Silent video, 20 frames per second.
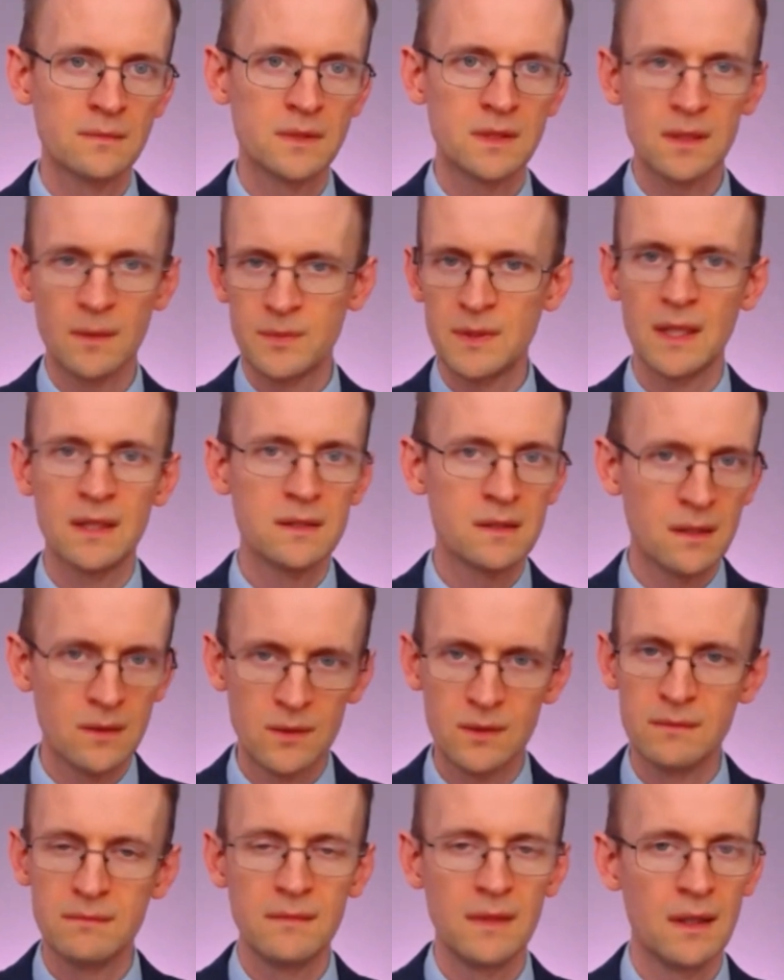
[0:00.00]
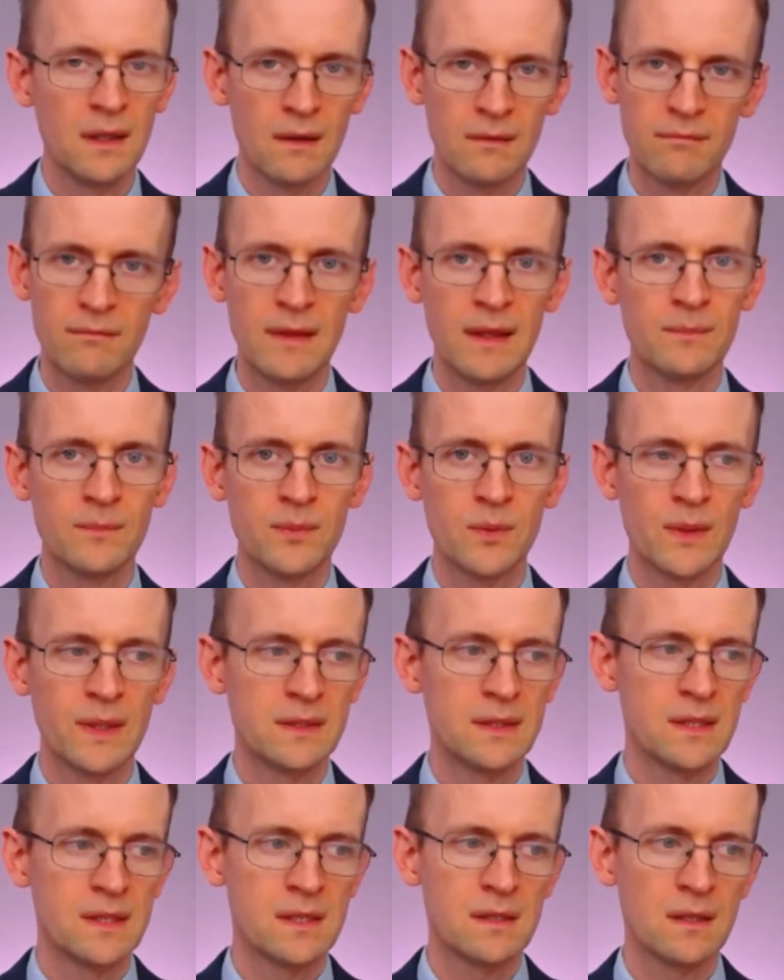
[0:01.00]
subject to the
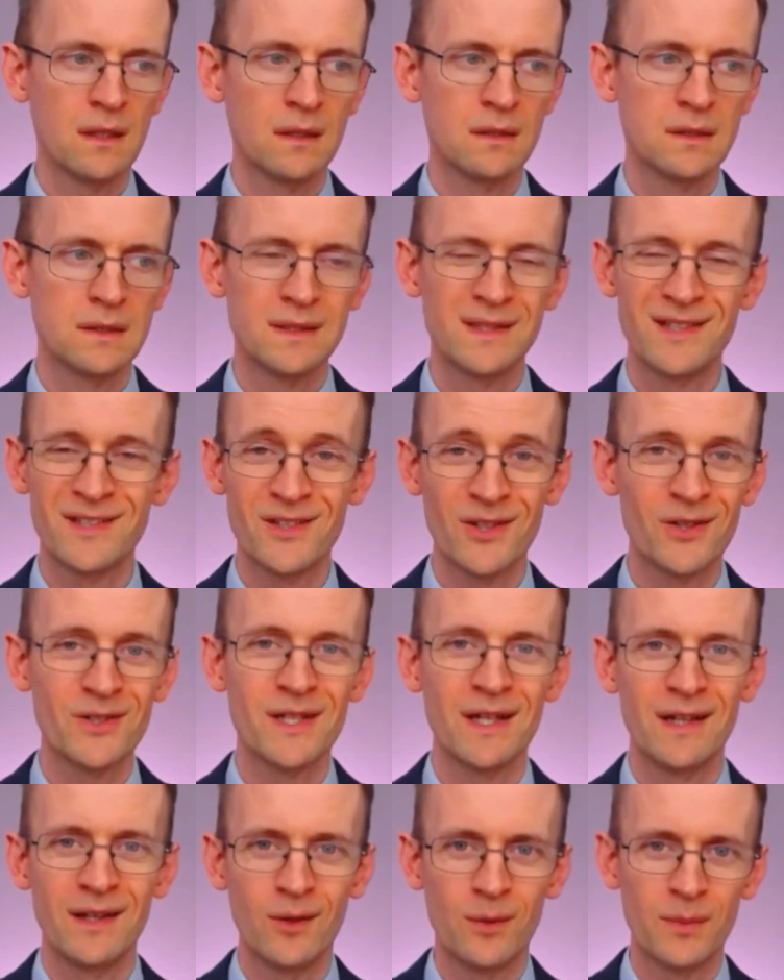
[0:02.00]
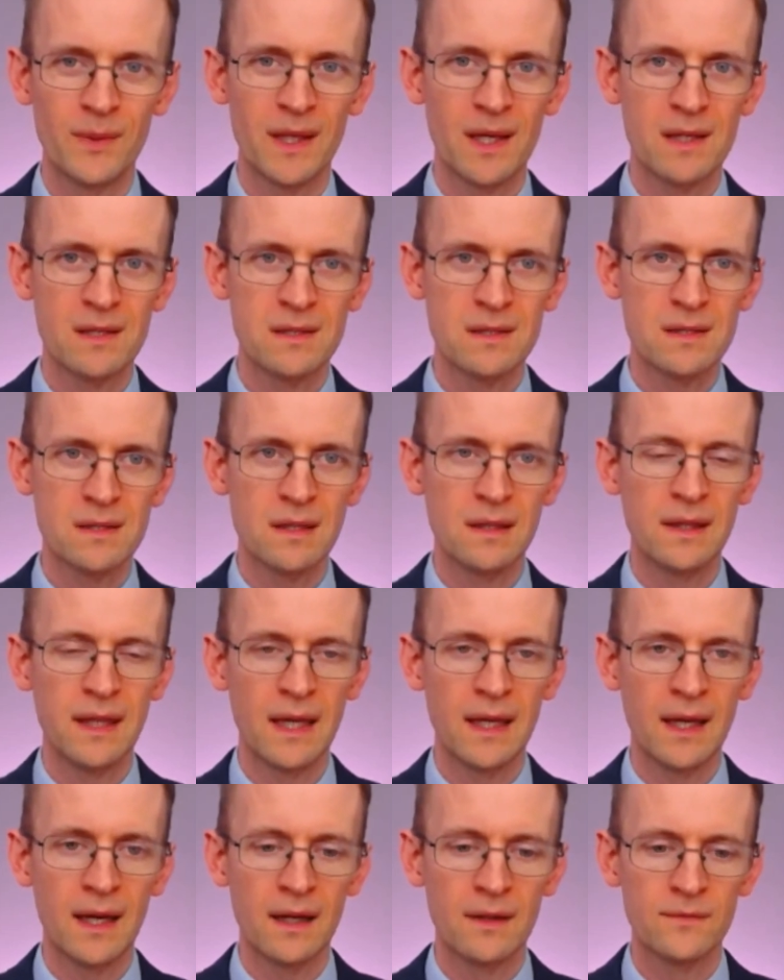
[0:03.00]
employer discharging any obligations that
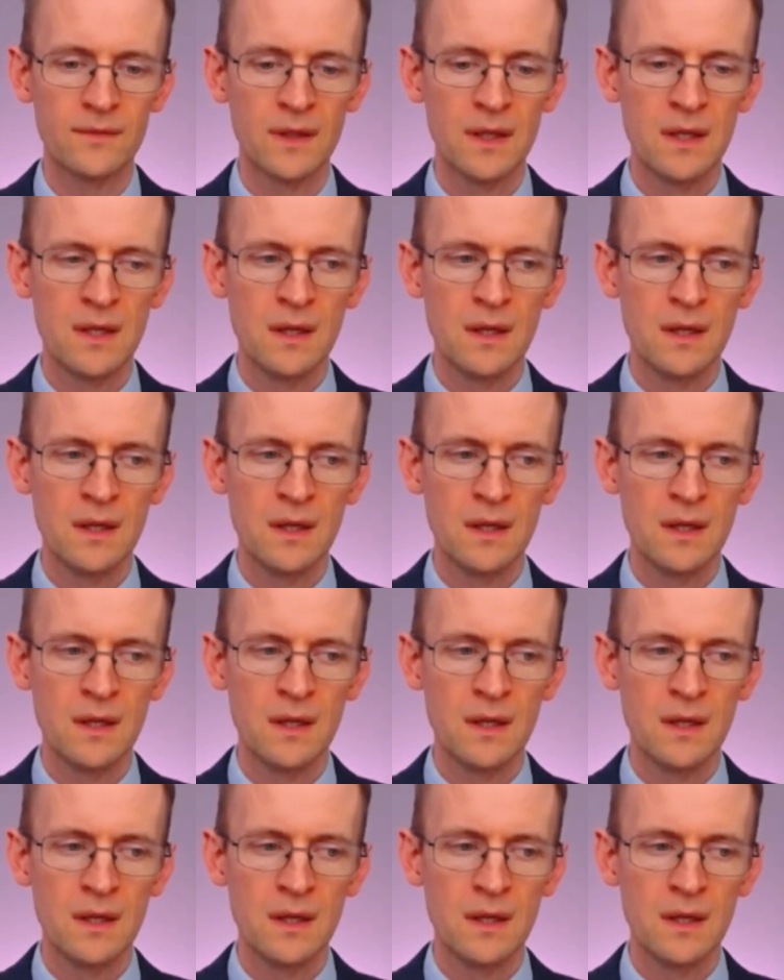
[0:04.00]
they have,